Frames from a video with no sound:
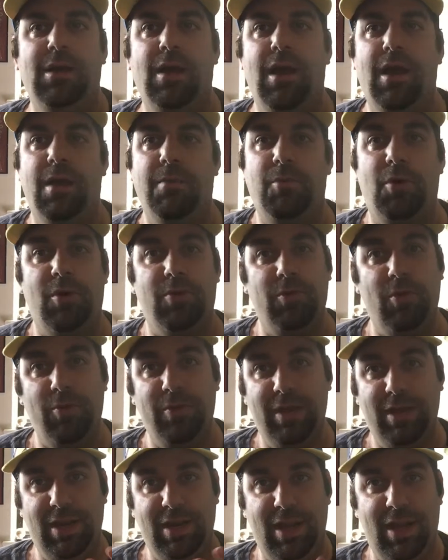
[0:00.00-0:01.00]
although
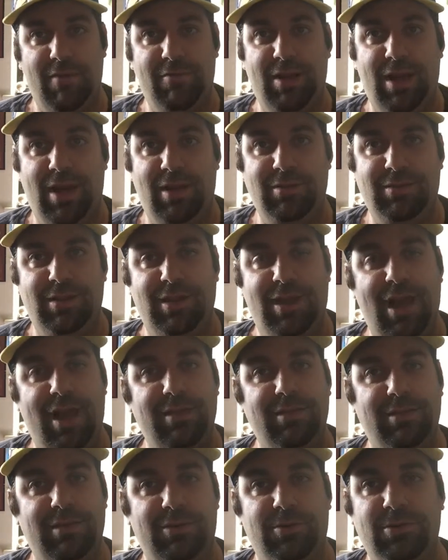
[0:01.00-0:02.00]
they didn't have it out, the guy
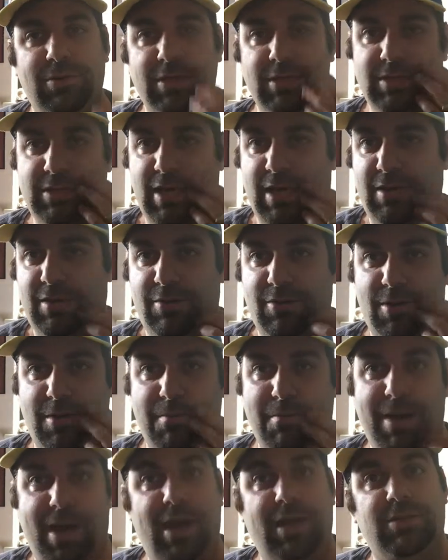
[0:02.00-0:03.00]
literally sat there and
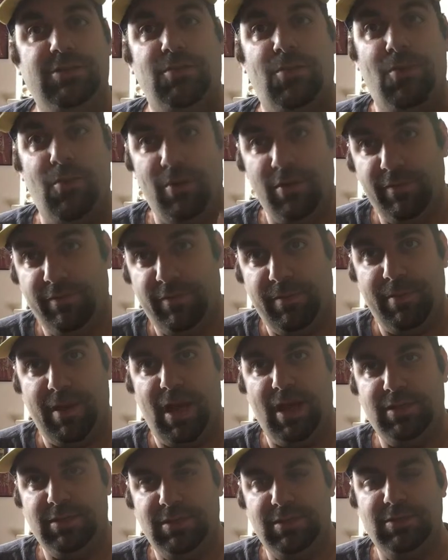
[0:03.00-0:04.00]
unboxed all of the
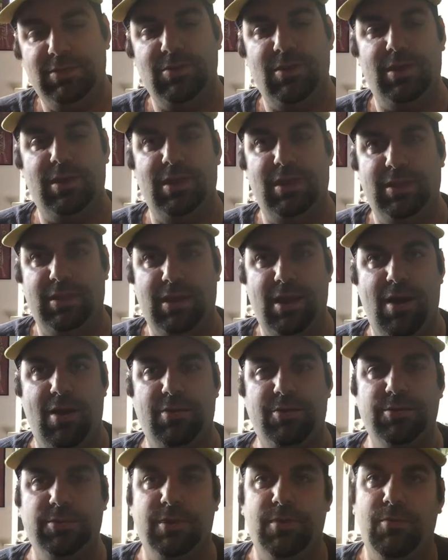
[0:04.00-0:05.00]
boxes so I could get the
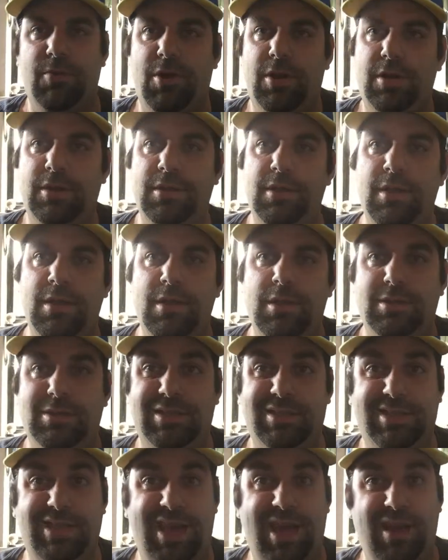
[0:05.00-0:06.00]
characters I wanted,
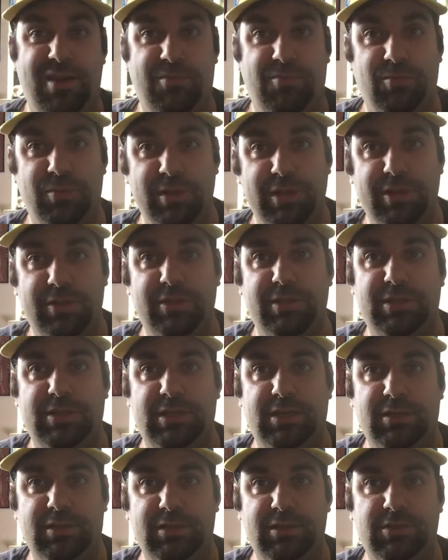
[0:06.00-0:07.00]
since they had a really good
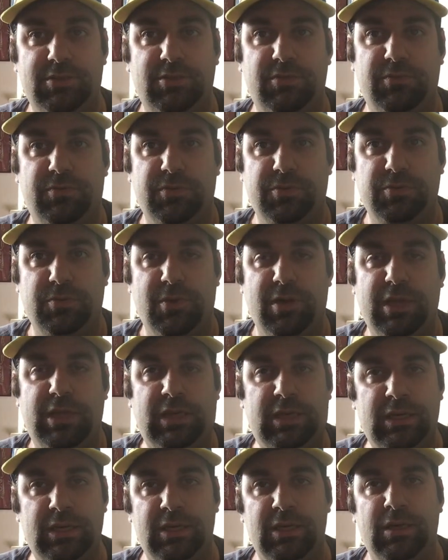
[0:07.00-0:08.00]
deal, the 2 for
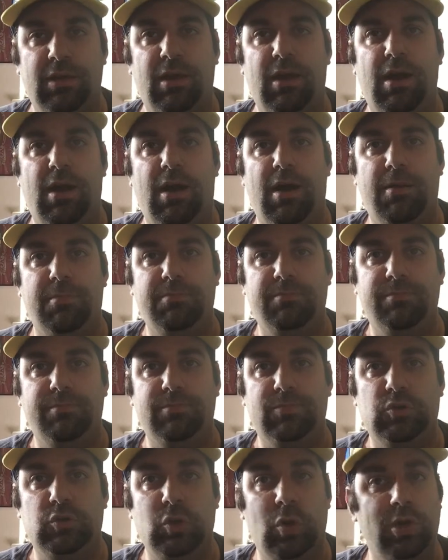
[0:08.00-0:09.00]
$20.
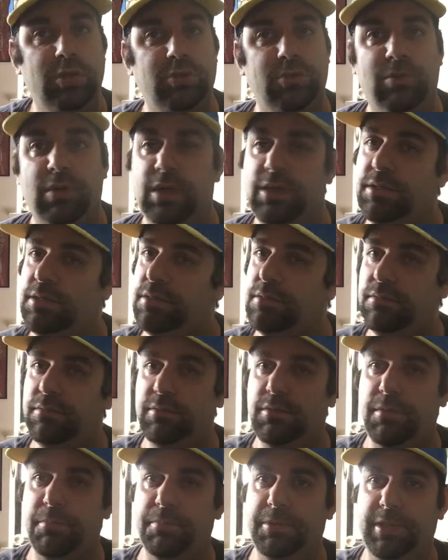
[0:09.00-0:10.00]
Toys R Us
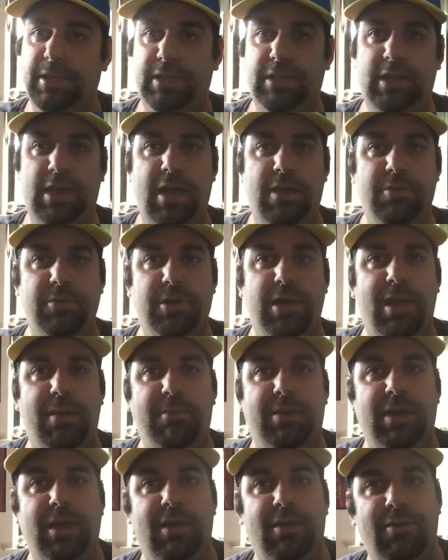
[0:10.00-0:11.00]
completely had their
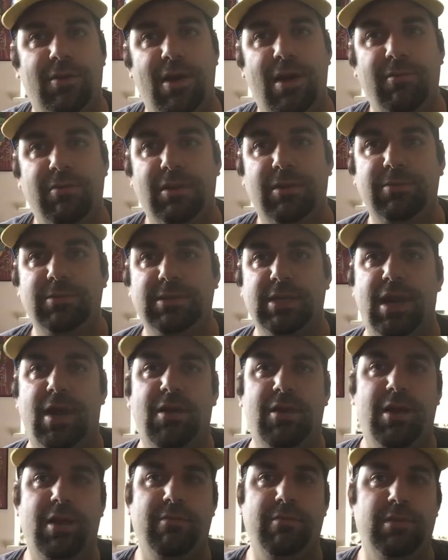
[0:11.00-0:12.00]
game together. Everything was
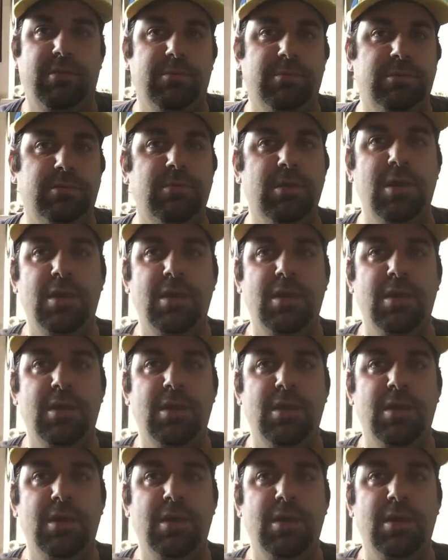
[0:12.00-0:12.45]
out. Everything was